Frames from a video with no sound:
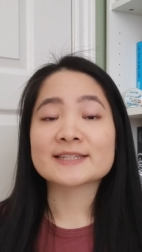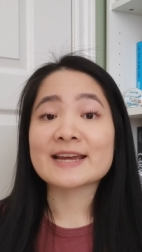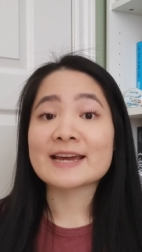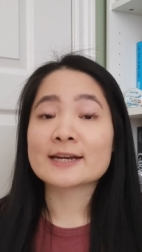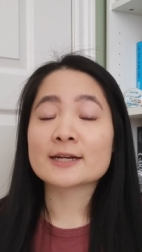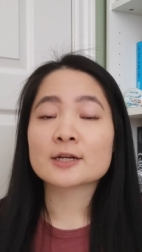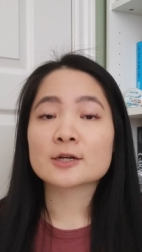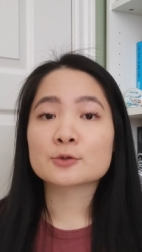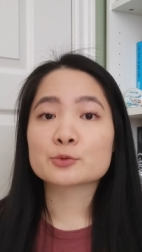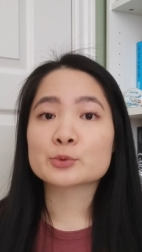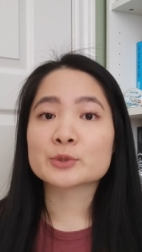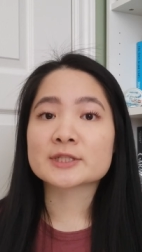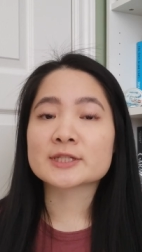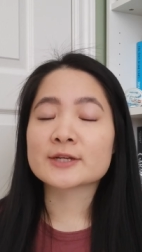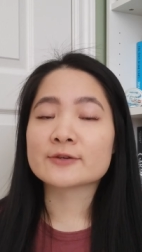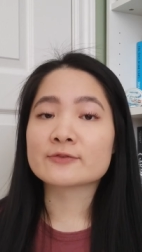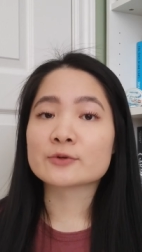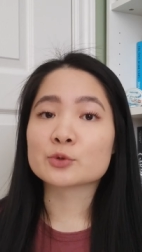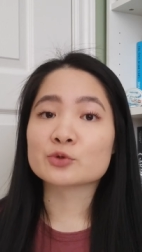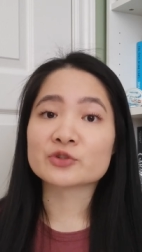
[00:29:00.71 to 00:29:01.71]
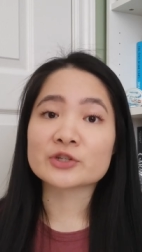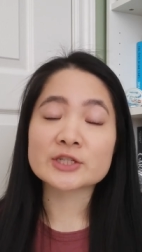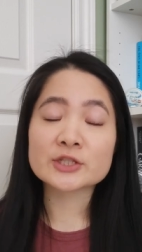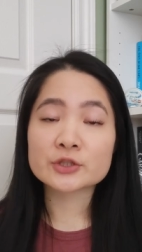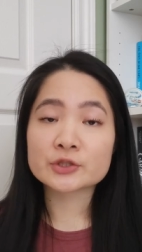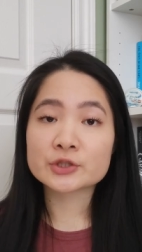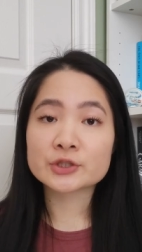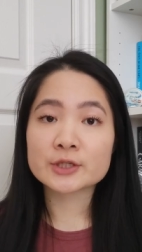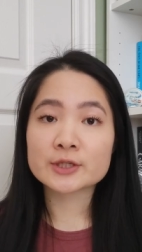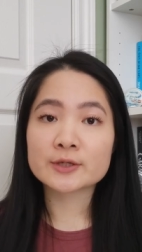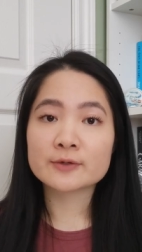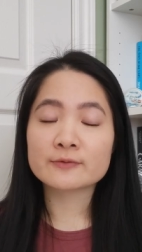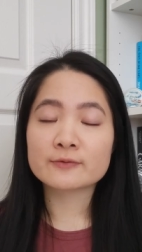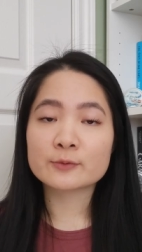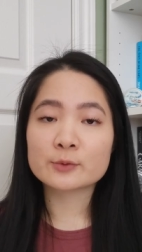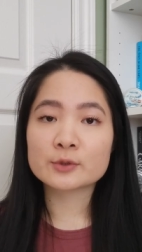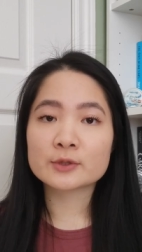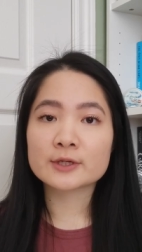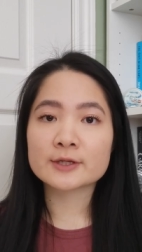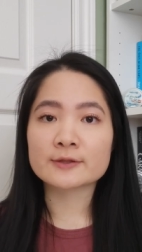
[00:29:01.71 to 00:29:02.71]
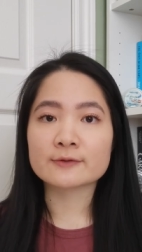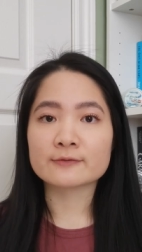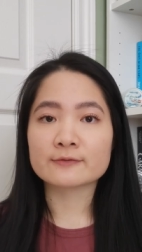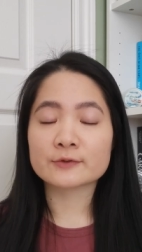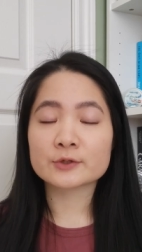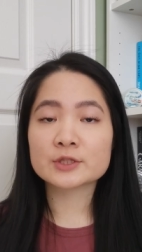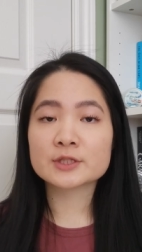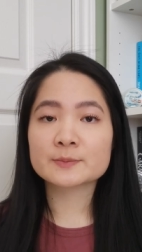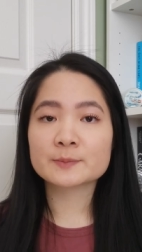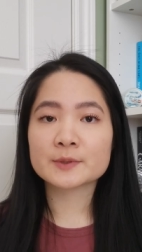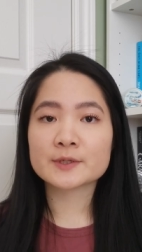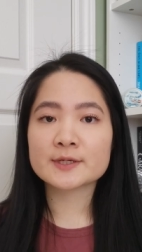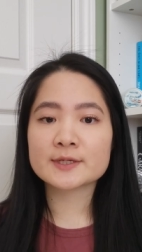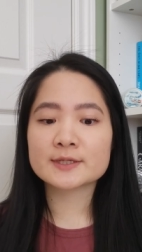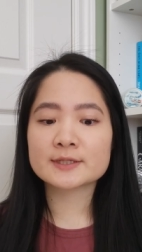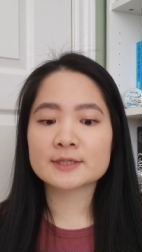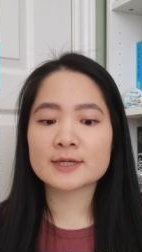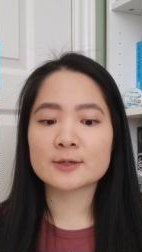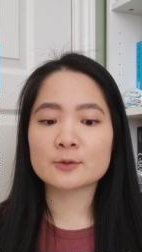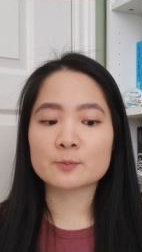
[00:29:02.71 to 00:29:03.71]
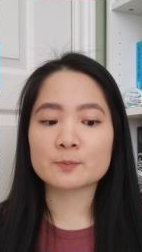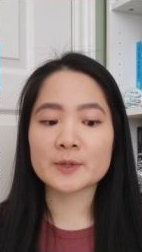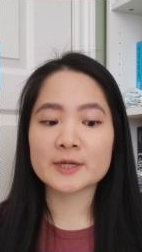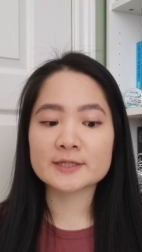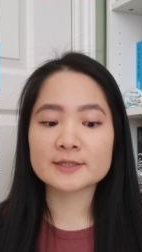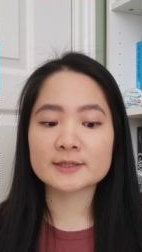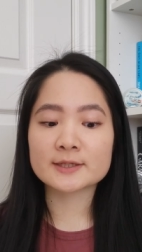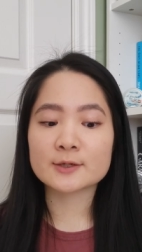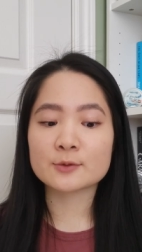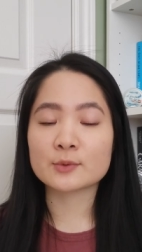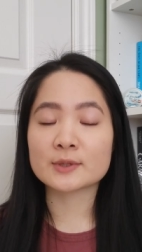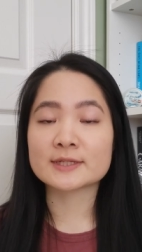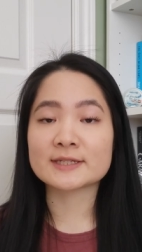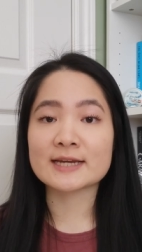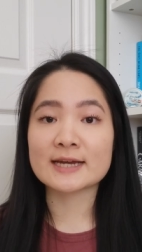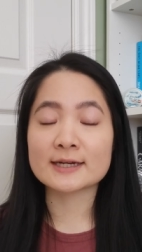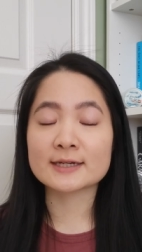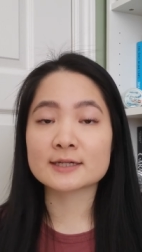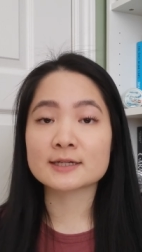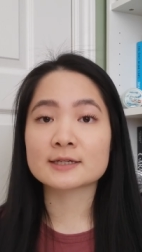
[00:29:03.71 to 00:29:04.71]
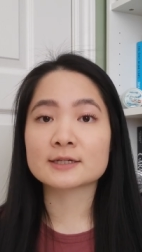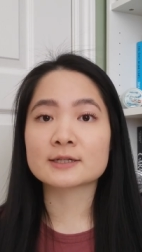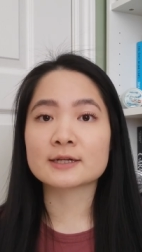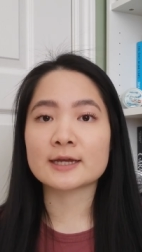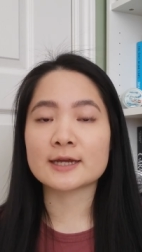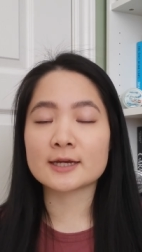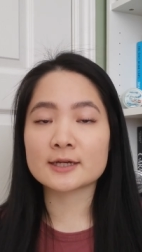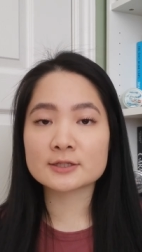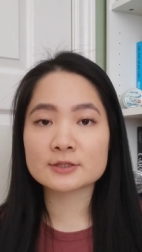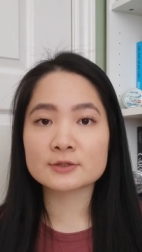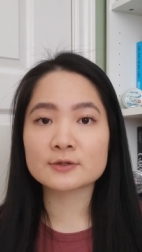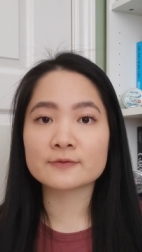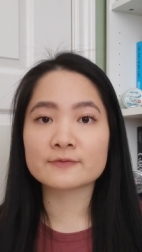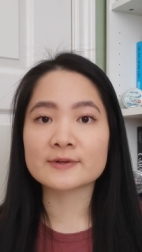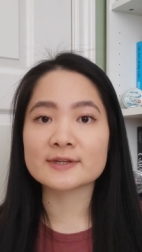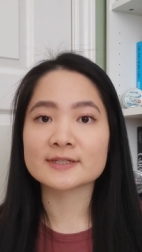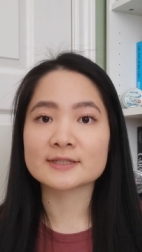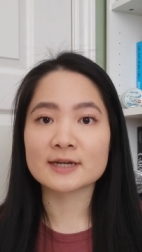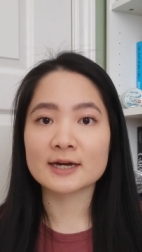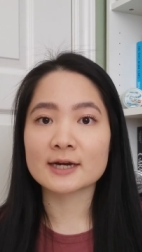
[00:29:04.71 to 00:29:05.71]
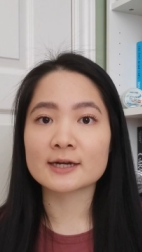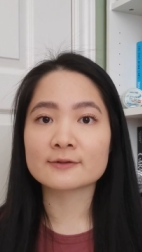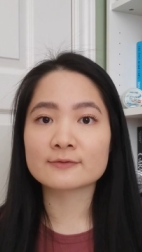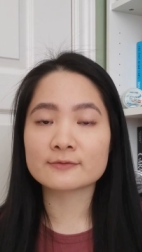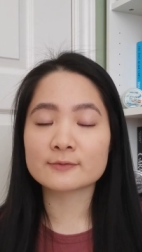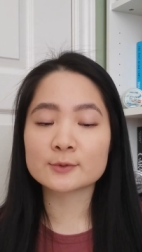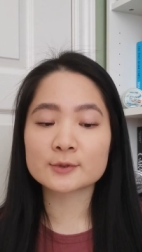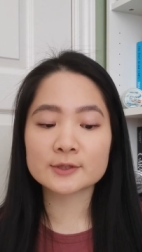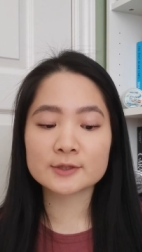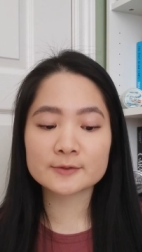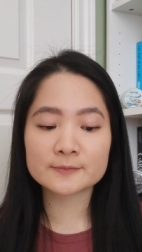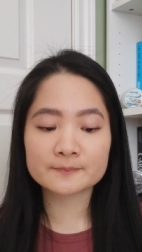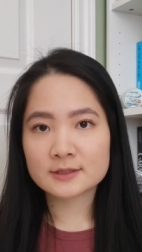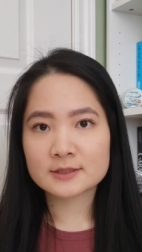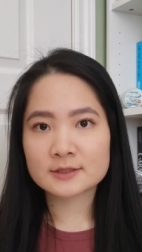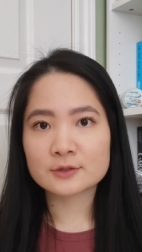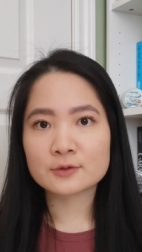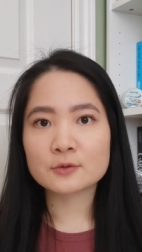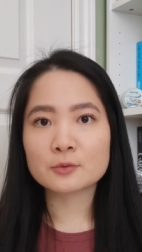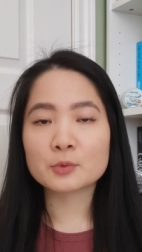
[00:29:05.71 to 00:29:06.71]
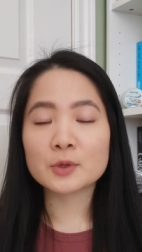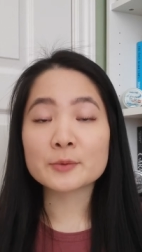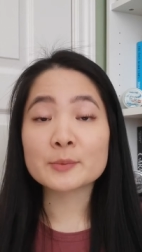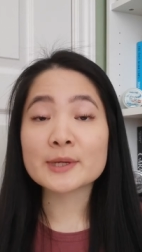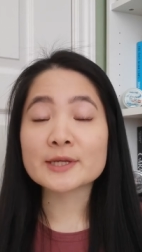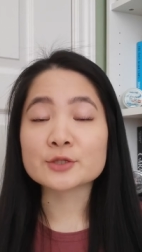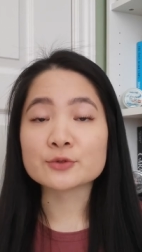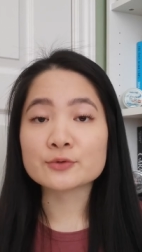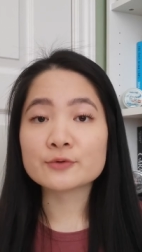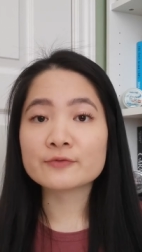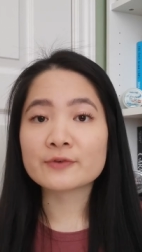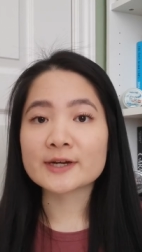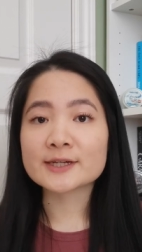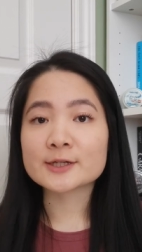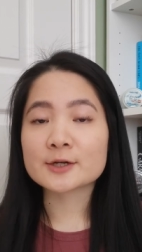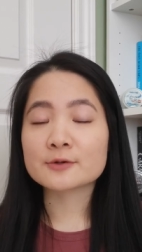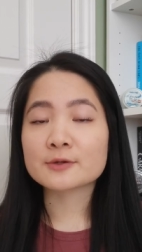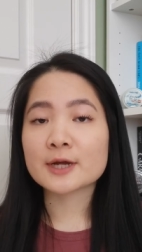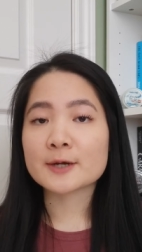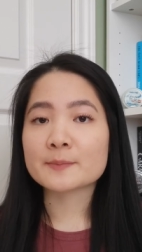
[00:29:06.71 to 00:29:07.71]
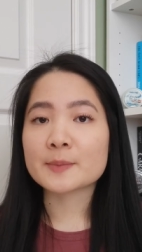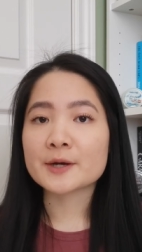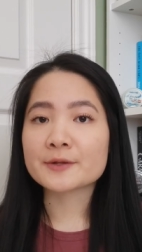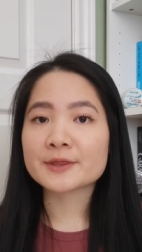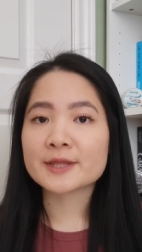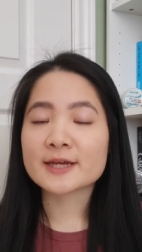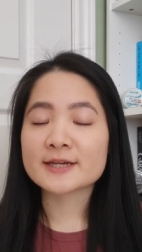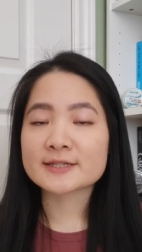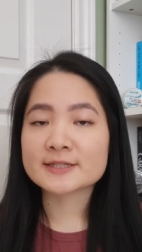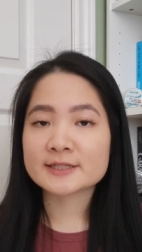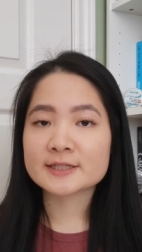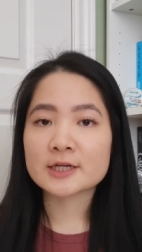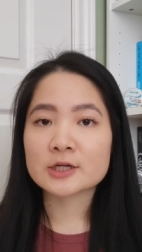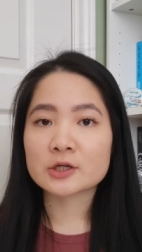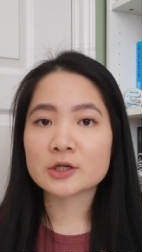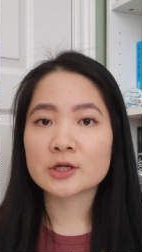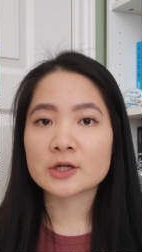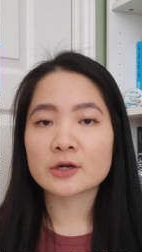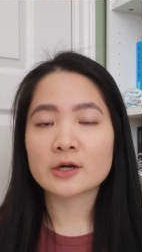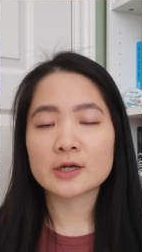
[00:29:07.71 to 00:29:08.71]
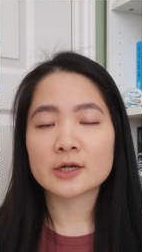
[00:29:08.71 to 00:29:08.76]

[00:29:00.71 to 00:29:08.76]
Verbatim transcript: Danika was even researching for in the first place and basically what Danika and Sofie died for. So what we do find out about the Asteri